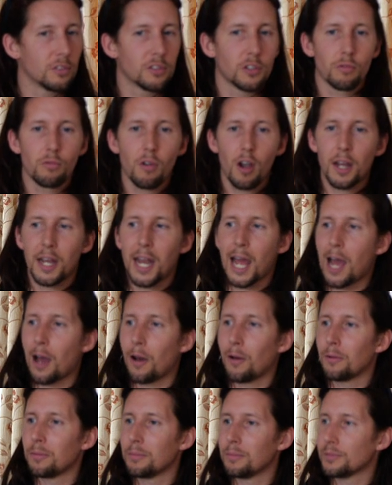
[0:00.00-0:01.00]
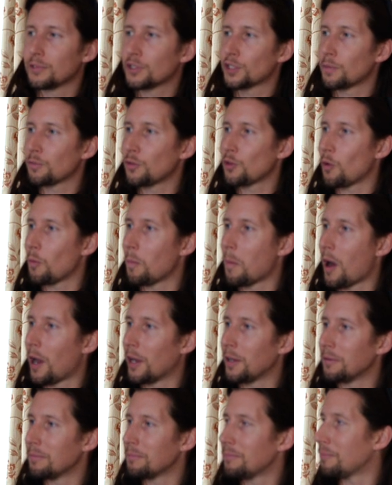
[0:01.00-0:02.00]
So right now, some of you
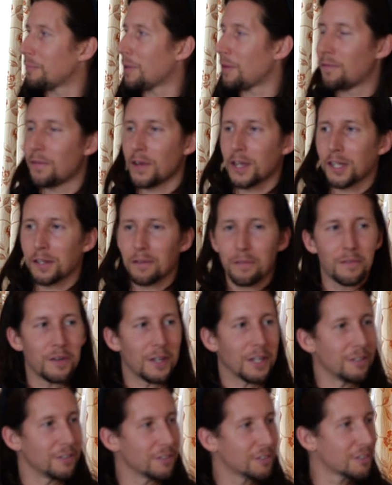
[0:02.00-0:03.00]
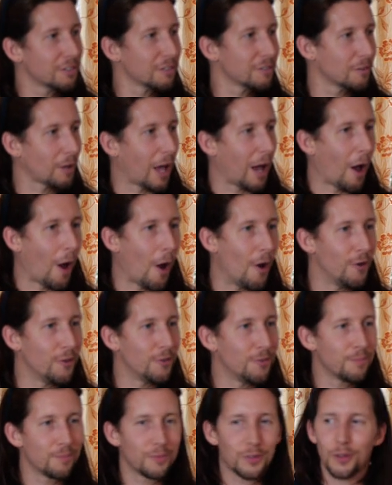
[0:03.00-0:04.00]
might be thinking of things at home.